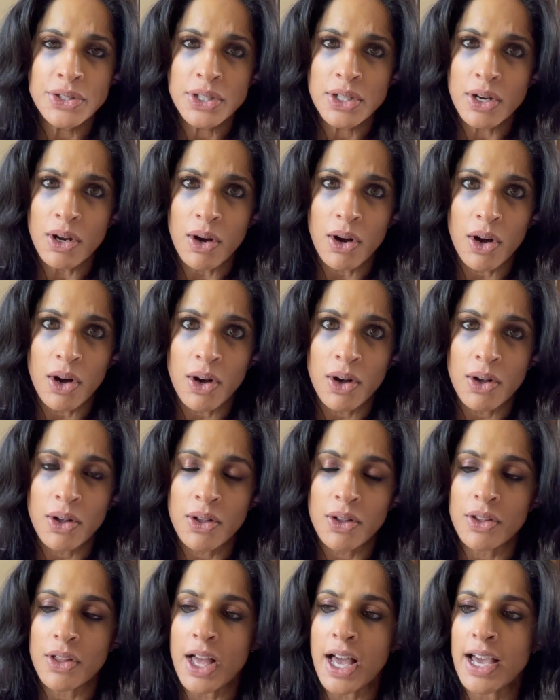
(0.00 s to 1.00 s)
at
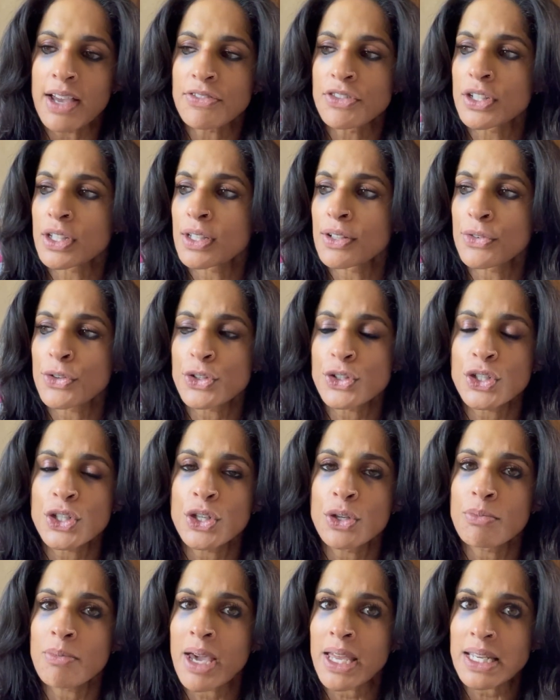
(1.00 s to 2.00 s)
all. I've delivered to
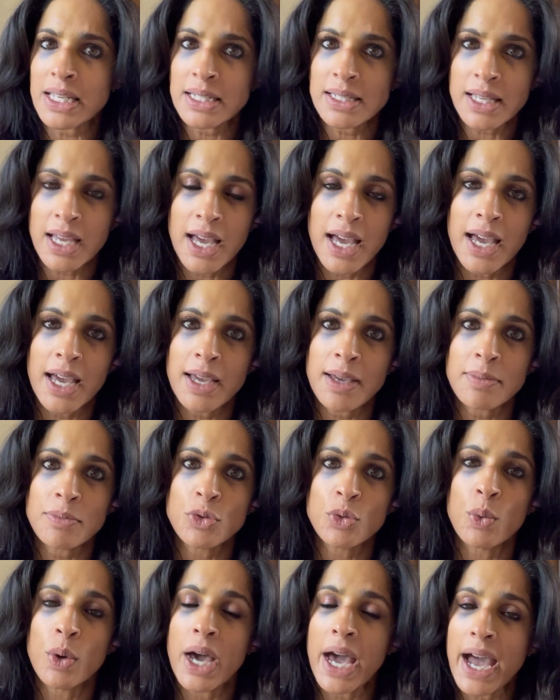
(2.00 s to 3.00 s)
you many
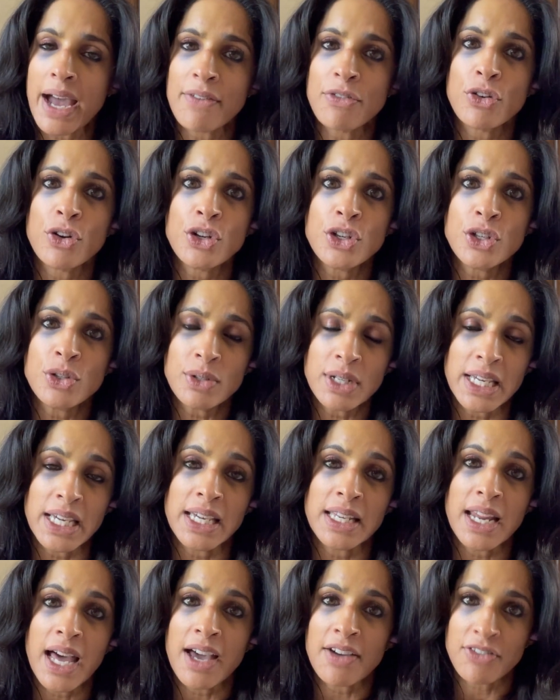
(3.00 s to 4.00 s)
times. Whatever you
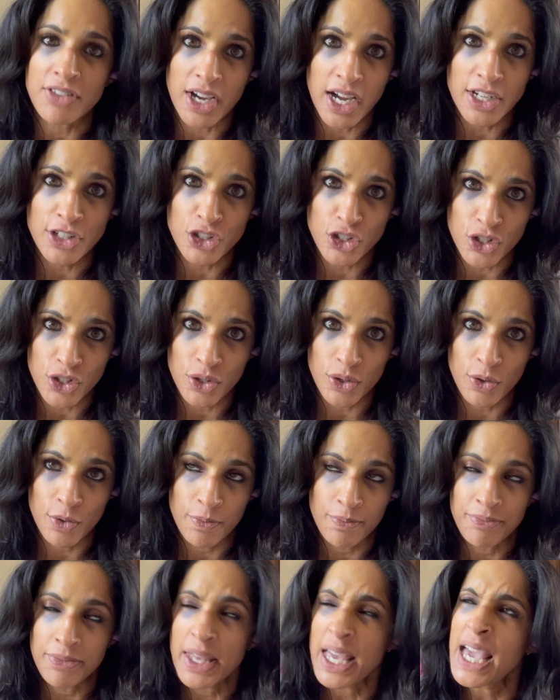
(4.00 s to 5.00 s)
need, I've got you.
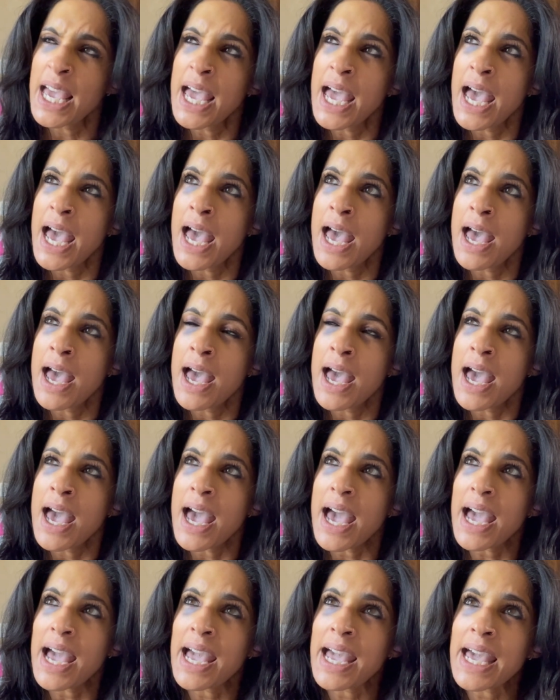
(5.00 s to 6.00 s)

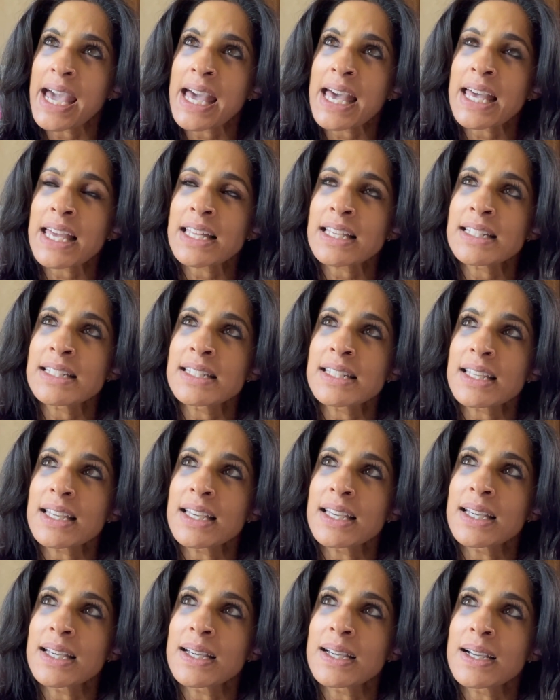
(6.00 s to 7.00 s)
And
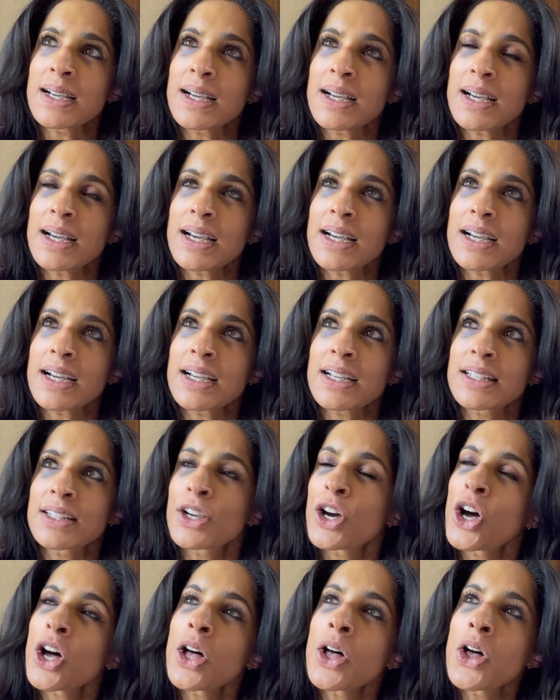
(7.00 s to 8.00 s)

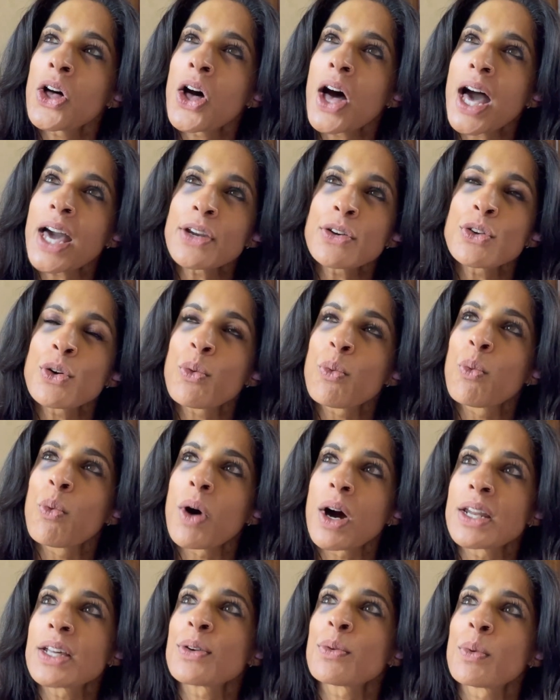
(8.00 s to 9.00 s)
y'all, I don't know
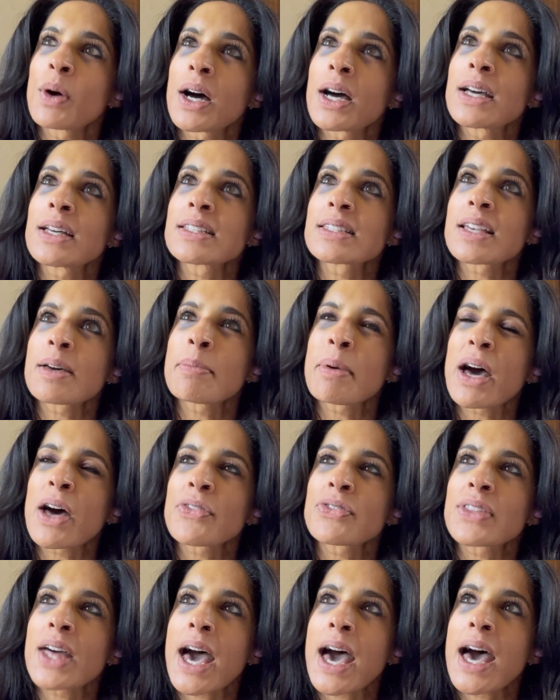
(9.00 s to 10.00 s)
what it was
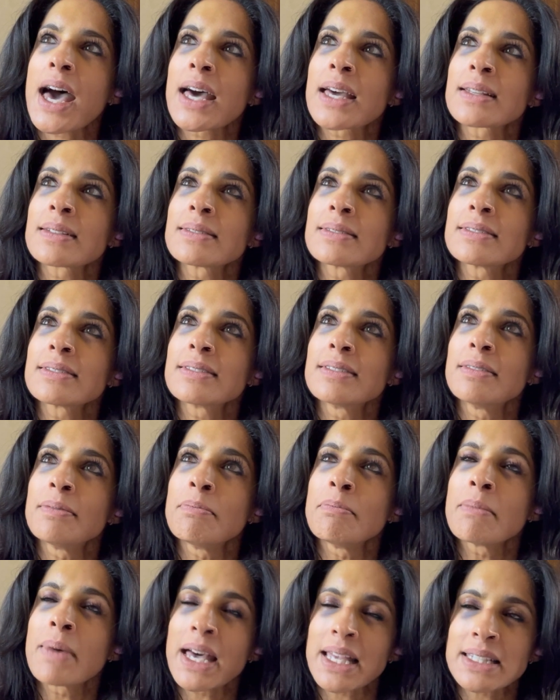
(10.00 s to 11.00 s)
about that
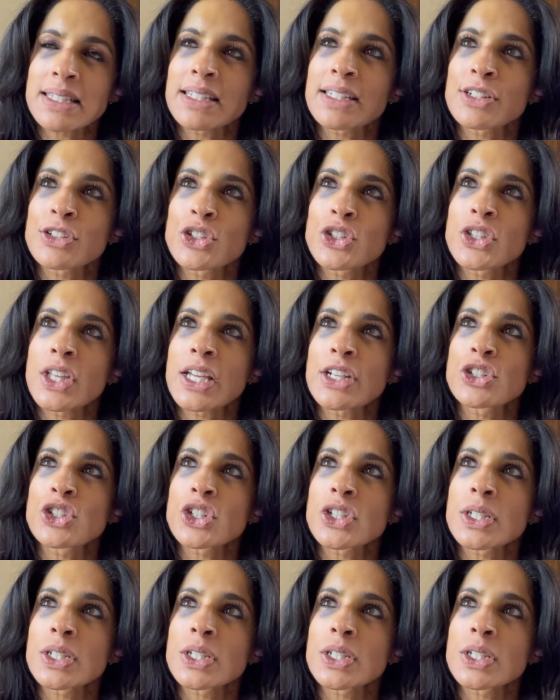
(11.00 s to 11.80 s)
message that